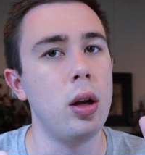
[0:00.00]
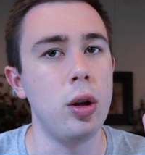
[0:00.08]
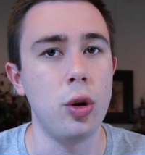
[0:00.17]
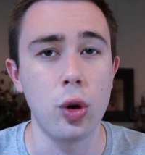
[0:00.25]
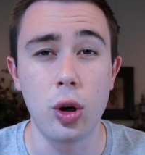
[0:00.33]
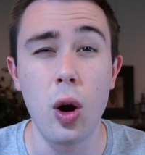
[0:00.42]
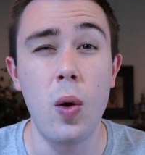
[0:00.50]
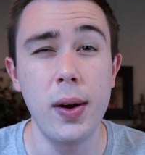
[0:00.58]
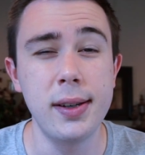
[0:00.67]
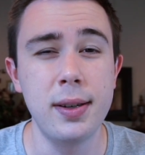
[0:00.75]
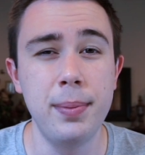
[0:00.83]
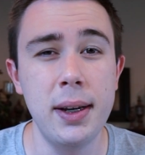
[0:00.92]
you're
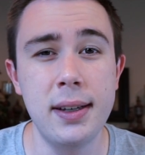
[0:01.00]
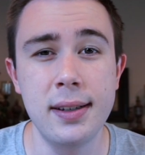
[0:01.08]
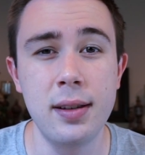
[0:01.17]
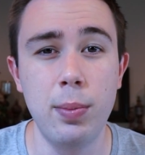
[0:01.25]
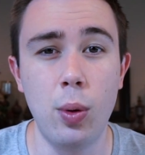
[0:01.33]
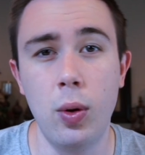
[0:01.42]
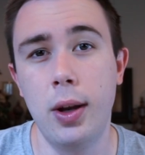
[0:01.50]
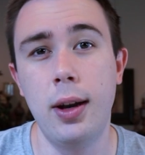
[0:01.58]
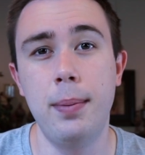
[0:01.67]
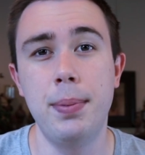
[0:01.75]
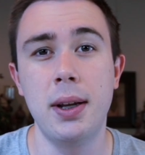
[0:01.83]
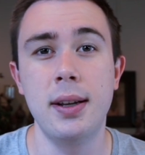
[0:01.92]
going to be
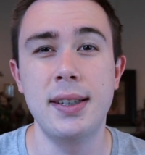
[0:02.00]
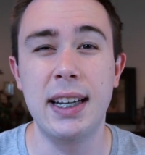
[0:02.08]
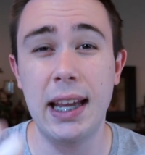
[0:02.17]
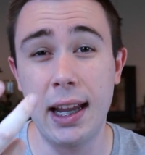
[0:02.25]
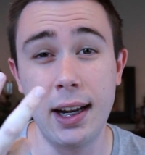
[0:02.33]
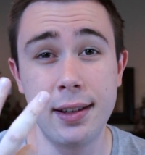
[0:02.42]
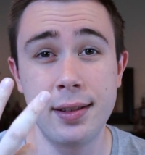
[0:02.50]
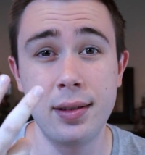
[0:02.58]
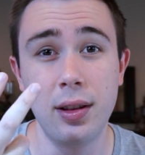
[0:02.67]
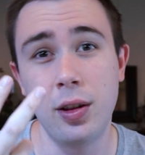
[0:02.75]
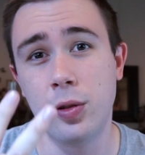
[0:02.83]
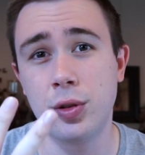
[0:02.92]
disappointed because, again,
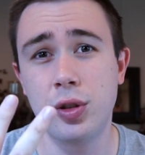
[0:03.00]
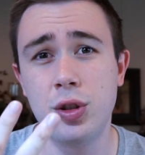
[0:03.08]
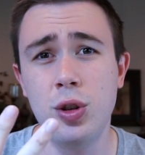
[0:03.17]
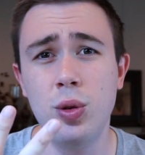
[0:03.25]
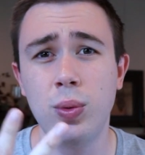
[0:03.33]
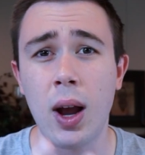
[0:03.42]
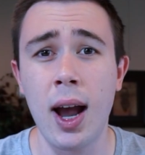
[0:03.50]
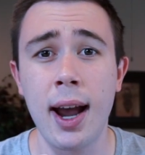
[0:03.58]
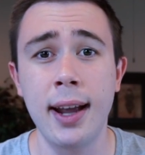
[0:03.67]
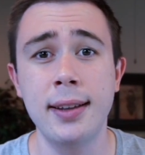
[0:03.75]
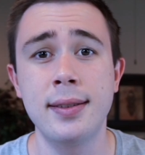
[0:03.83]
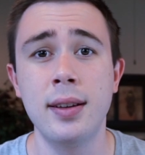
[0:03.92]
it's those 2
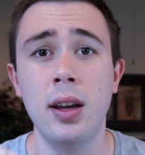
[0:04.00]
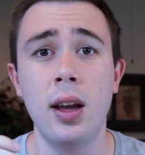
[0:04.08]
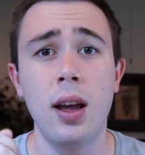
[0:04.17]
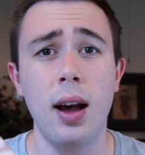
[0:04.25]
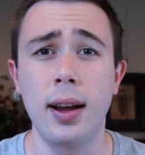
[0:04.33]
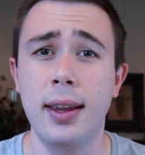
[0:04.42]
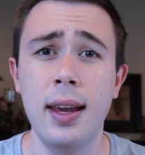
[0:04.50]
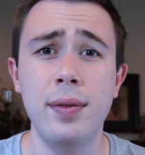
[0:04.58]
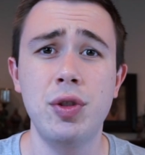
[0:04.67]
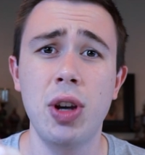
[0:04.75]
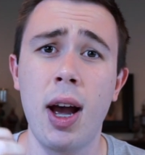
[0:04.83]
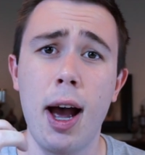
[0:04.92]
rides, a gift
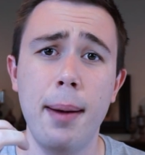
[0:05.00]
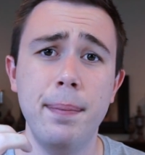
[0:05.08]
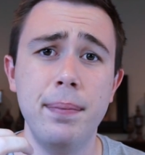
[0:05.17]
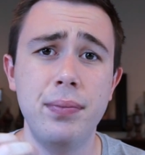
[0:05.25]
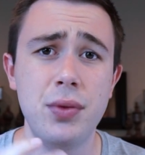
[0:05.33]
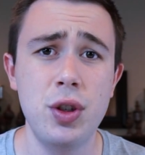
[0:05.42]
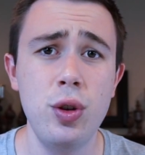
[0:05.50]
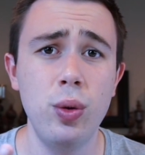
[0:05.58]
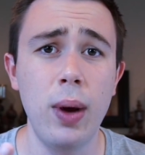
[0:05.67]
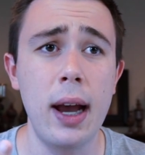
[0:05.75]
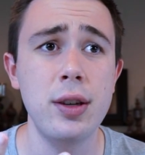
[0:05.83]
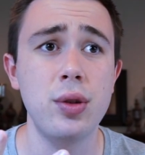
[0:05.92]
shop, 2
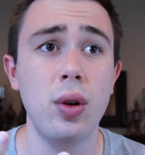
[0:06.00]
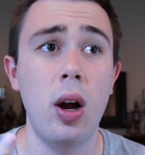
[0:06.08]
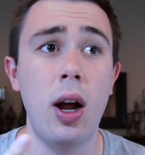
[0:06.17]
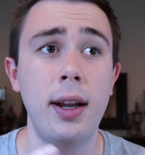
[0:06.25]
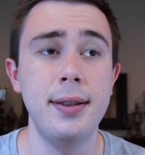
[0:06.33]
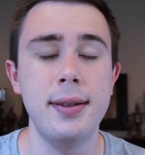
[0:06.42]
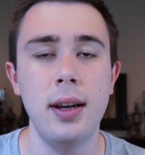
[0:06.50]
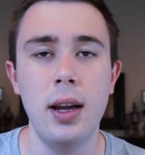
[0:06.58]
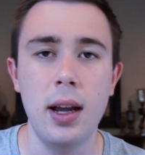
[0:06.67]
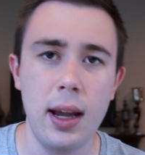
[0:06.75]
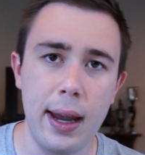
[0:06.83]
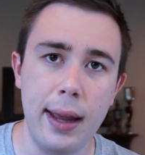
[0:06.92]
restaurants,
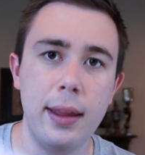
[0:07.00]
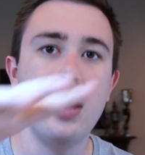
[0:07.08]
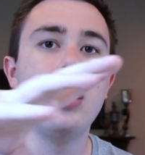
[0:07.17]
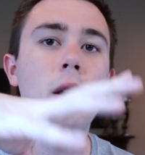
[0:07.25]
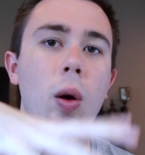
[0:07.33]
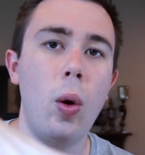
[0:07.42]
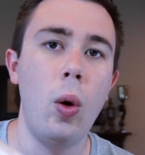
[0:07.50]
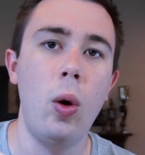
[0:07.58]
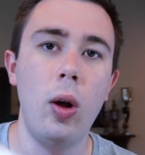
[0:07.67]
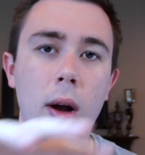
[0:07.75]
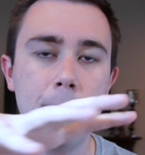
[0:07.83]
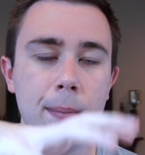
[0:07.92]
and then the
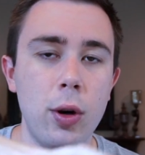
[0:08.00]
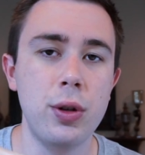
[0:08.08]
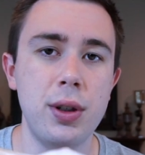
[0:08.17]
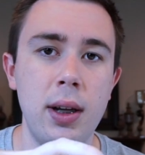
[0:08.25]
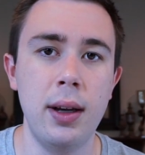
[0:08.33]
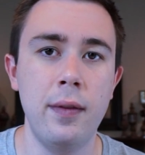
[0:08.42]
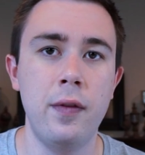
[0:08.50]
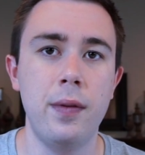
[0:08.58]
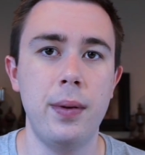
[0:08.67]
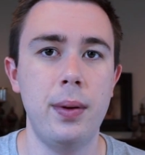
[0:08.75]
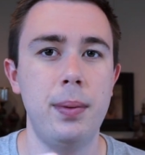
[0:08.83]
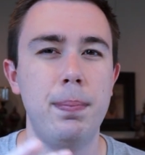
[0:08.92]
whole immersive
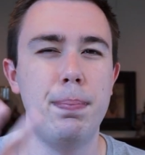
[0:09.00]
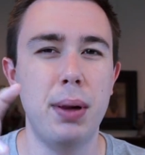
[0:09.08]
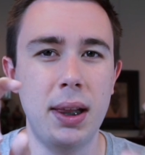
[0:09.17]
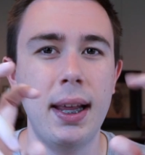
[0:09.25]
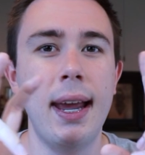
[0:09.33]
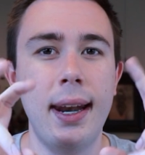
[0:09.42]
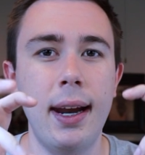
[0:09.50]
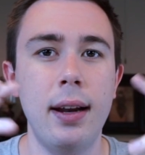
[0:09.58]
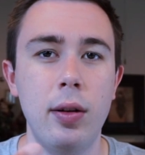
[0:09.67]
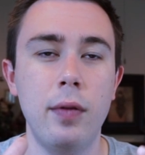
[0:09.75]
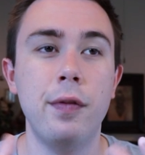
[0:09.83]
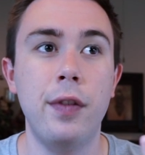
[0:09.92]
planet
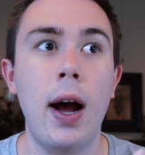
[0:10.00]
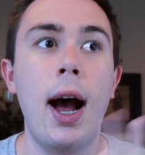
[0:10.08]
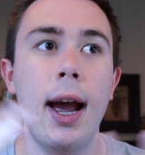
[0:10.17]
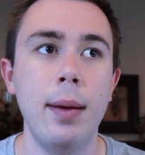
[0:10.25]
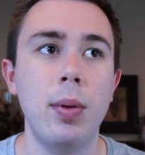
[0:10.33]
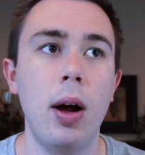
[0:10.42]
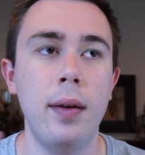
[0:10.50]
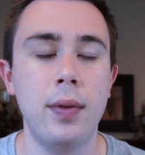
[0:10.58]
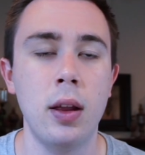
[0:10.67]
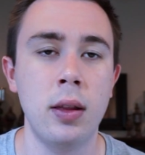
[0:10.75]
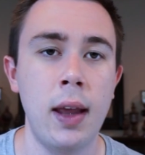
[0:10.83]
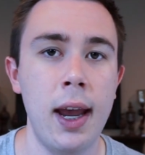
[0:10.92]
vibe of
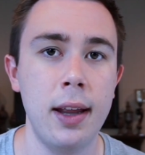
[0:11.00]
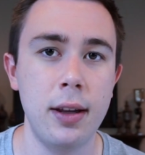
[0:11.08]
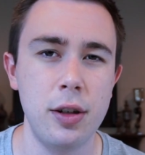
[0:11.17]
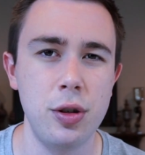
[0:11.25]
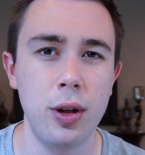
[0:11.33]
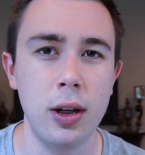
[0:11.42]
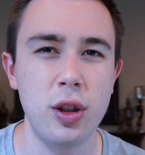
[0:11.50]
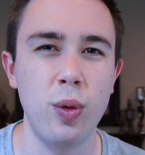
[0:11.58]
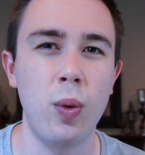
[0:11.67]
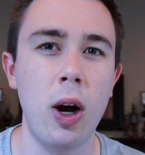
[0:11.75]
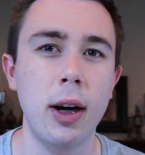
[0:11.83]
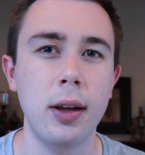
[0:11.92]
the land that you get to
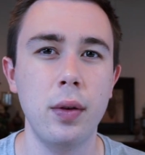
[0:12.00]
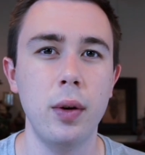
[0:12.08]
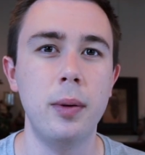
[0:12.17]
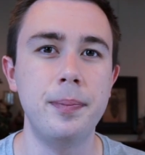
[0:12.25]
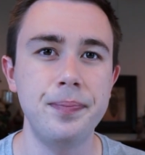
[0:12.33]
walk through.